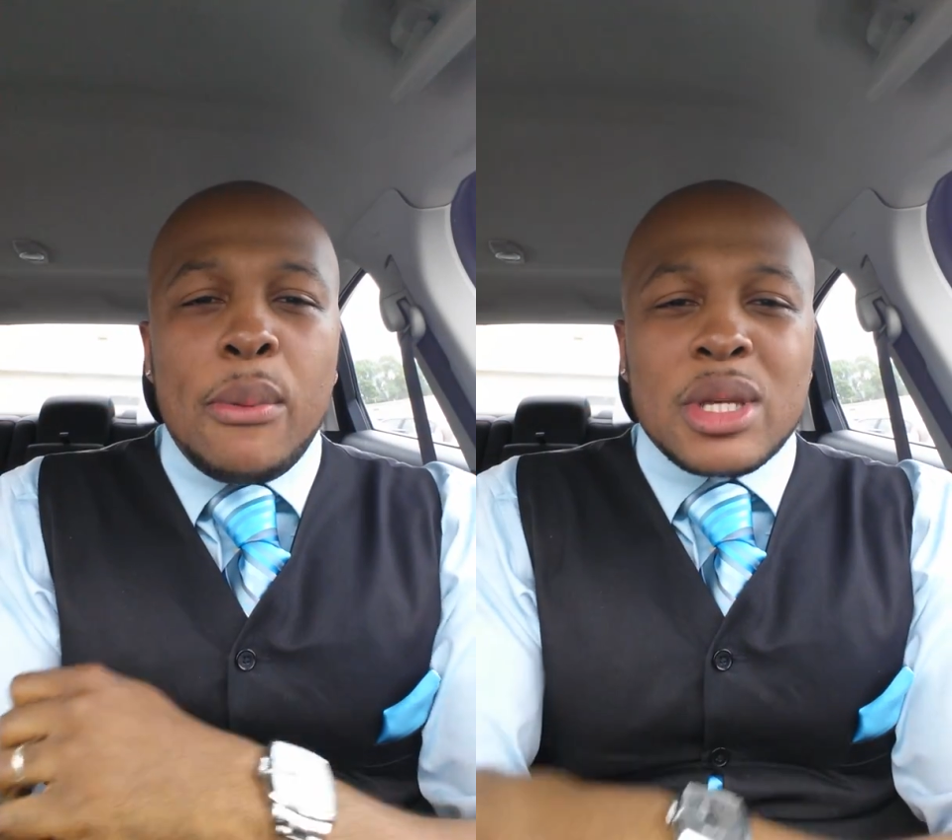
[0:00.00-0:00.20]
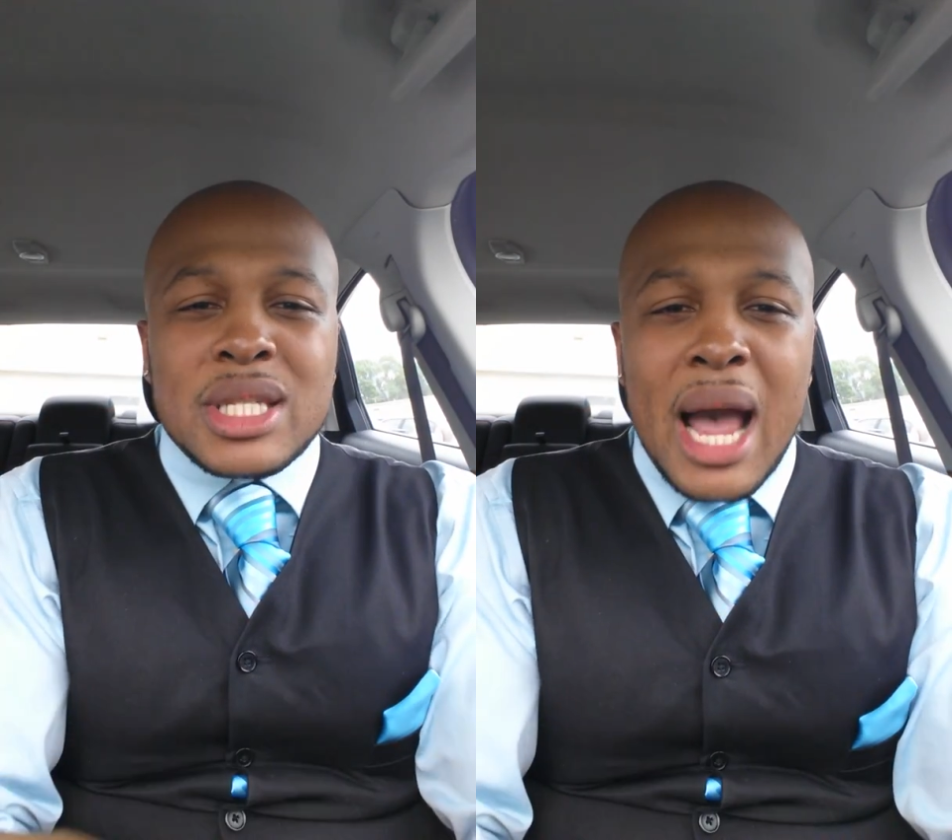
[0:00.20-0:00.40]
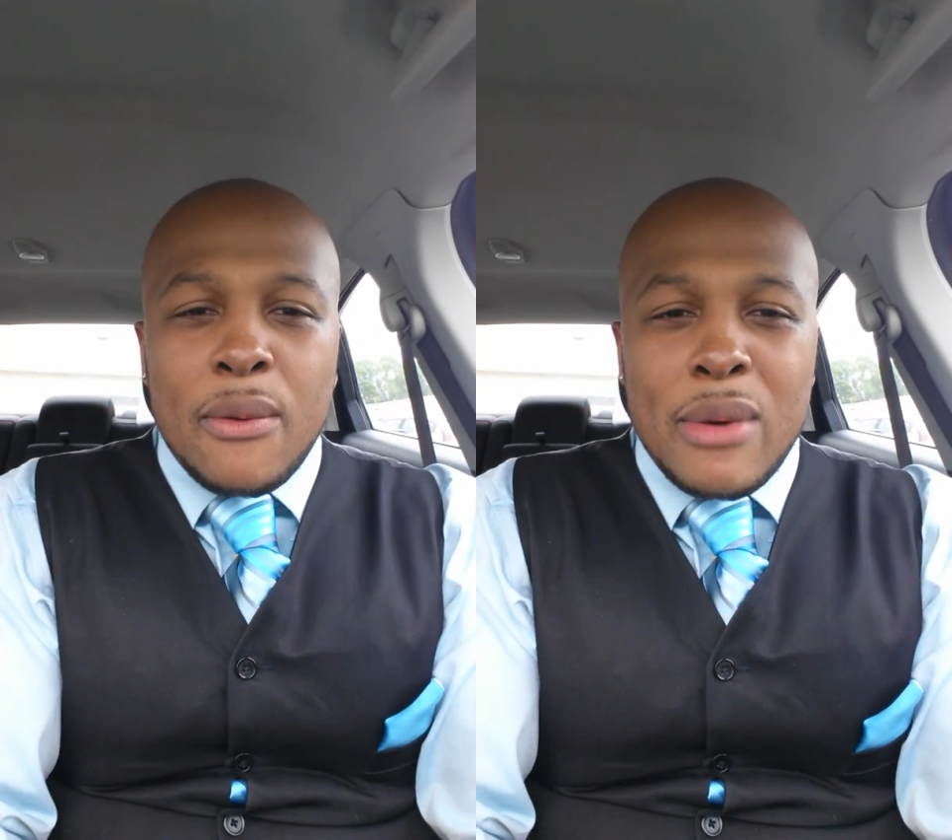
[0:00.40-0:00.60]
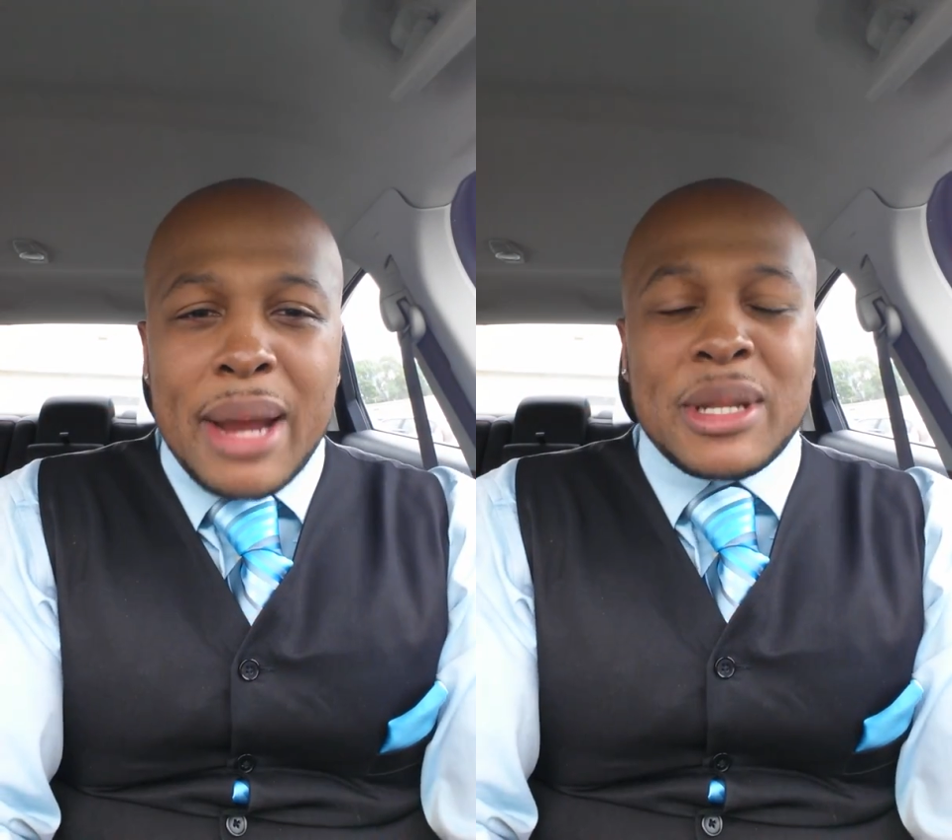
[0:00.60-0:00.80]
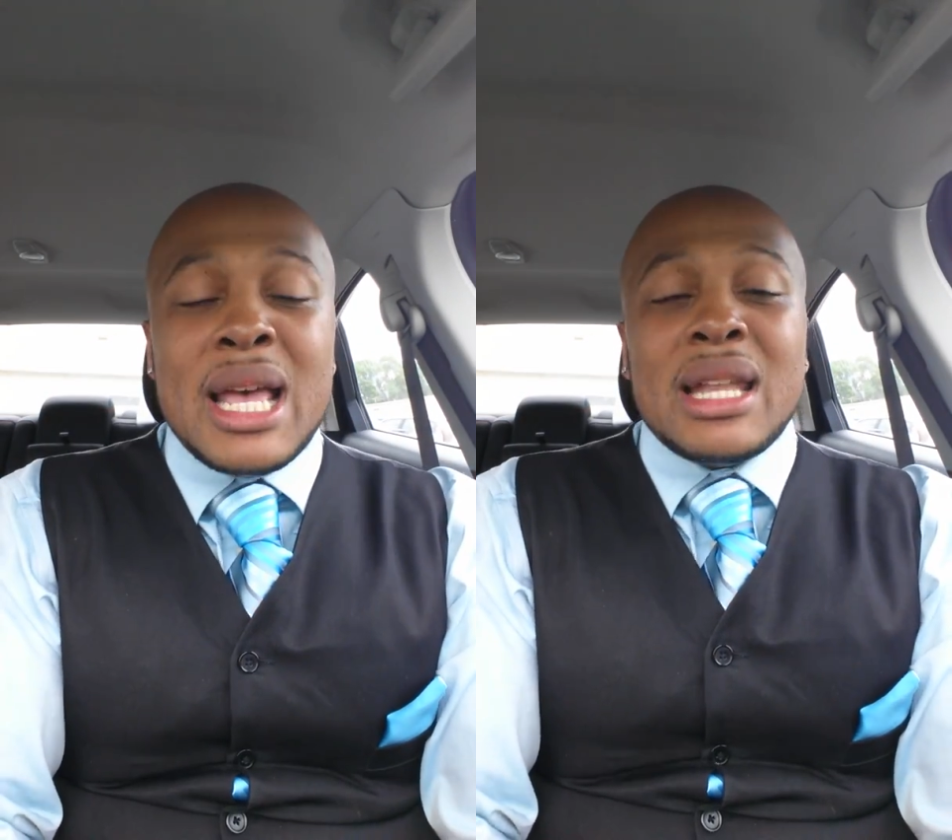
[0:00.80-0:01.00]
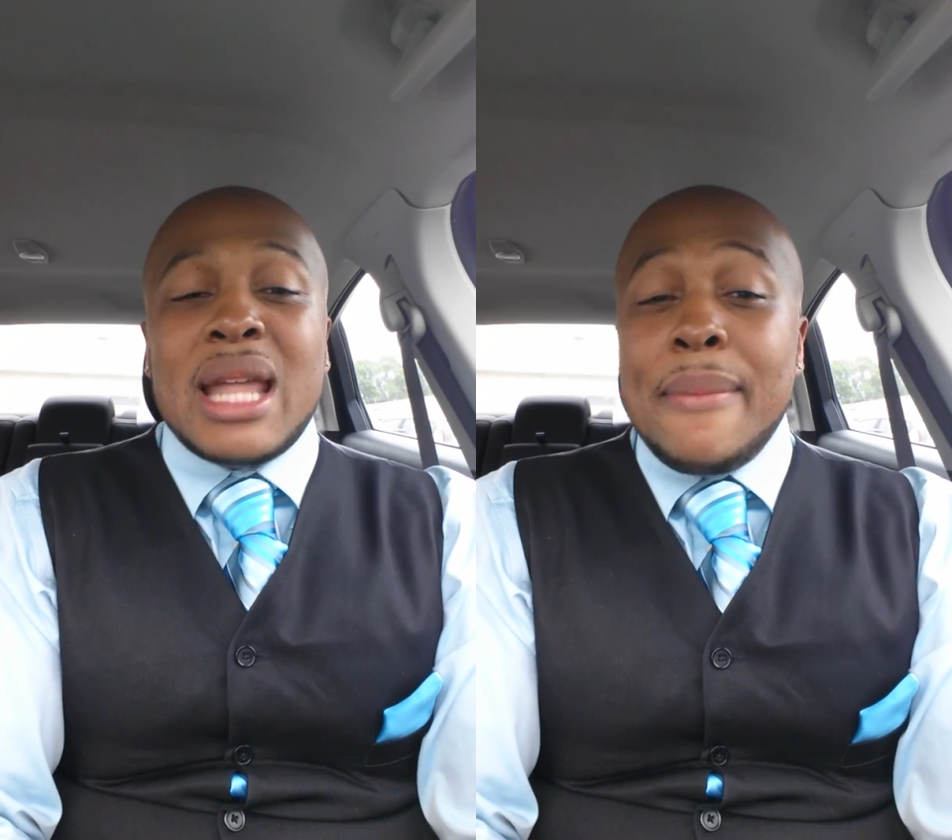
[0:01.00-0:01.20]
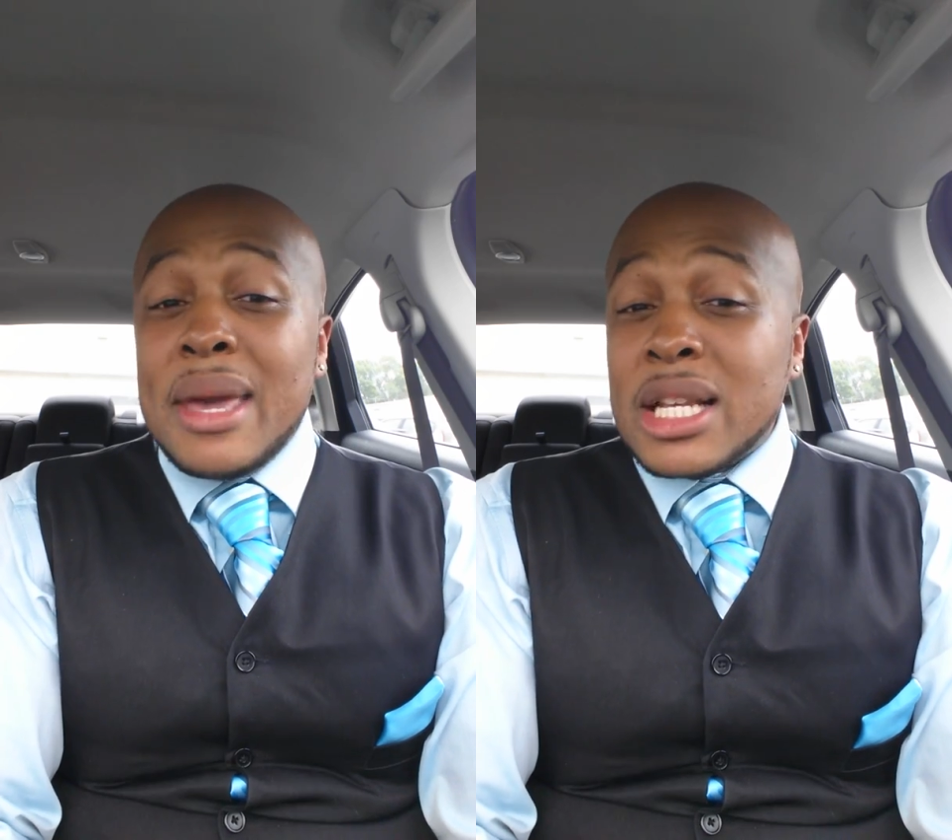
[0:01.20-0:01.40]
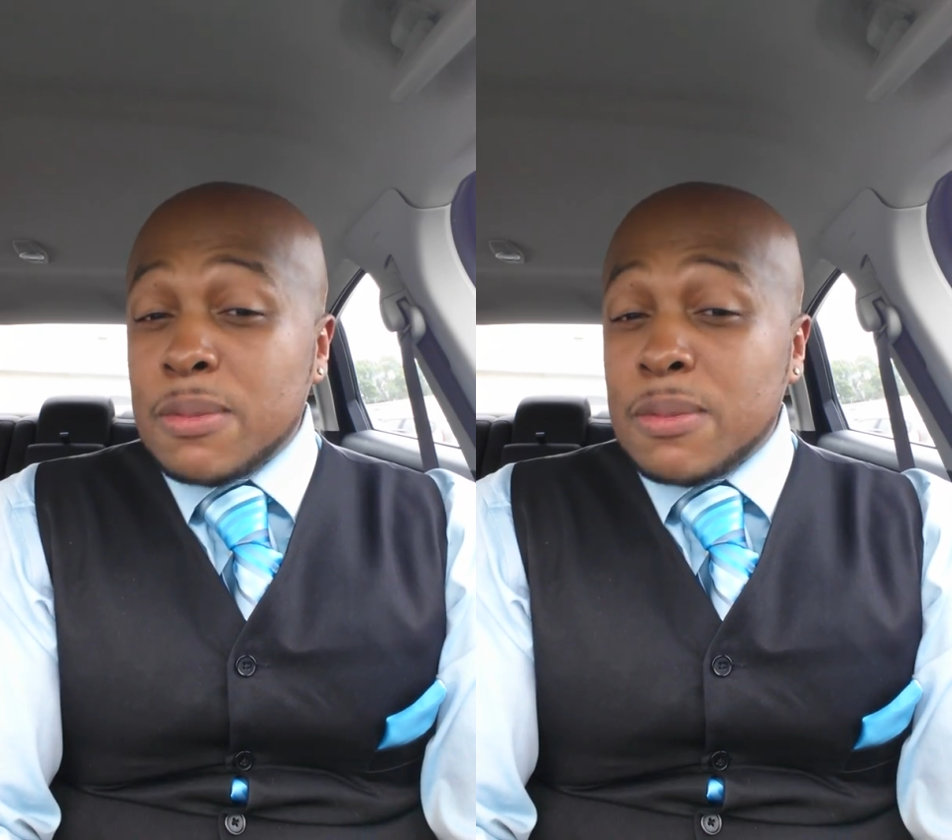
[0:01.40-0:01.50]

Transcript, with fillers: why was I raped? Let me